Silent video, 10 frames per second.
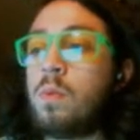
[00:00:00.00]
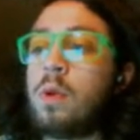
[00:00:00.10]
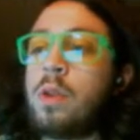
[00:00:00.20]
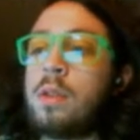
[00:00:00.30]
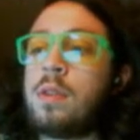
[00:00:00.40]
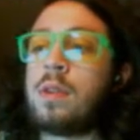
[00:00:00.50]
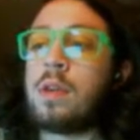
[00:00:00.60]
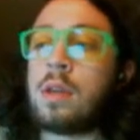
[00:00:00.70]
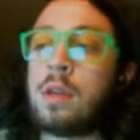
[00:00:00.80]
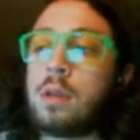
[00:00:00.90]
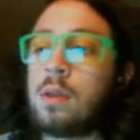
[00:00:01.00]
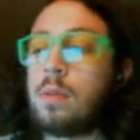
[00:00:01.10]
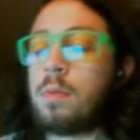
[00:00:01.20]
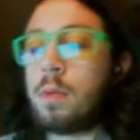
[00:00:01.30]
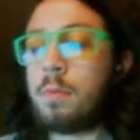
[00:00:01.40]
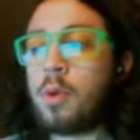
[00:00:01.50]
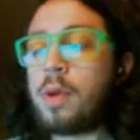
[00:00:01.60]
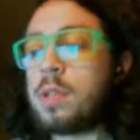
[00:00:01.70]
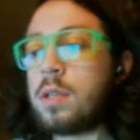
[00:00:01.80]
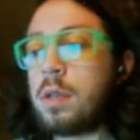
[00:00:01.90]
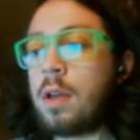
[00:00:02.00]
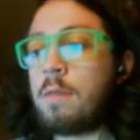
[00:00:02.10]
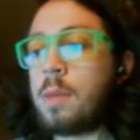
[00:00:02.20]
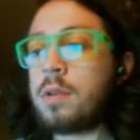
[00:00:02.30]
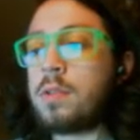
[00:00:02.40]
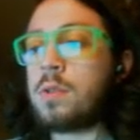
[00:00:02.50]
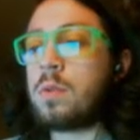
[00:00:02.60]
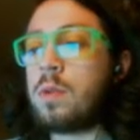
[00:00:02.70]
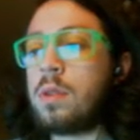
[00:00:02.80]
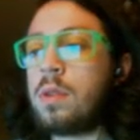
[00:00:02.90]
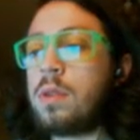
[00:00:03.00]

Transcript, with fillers: with the I'm pointing and I have a mouse with